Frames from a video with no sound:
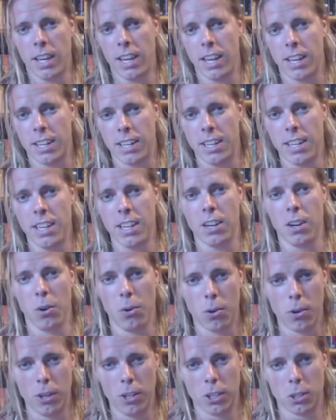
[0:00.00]
take the
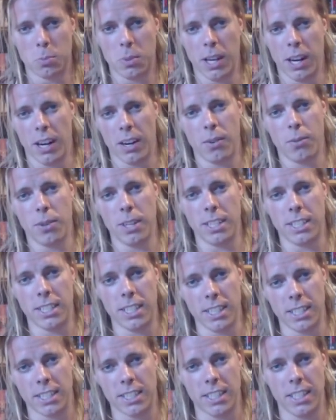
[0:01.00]
glorious pill,
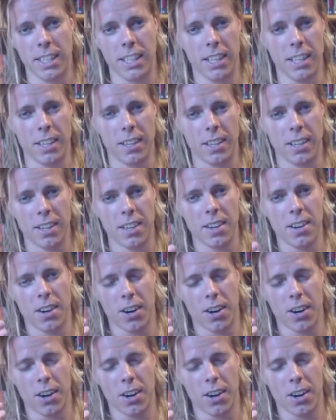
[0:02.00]
which is the